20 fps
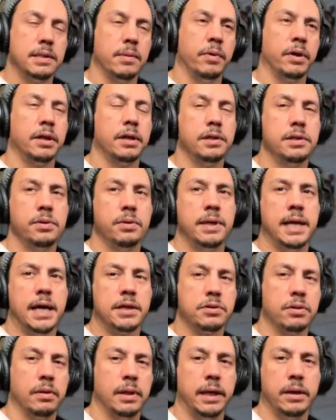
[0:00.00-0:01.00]
someone could do a
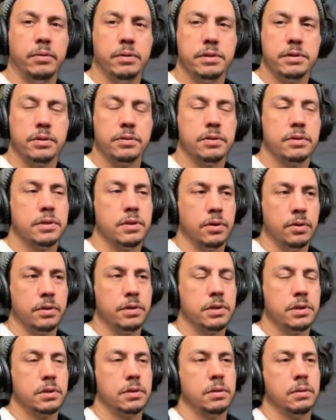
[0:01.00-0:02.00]
natural language
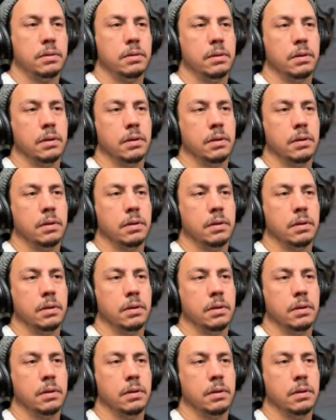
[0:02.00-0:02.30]
search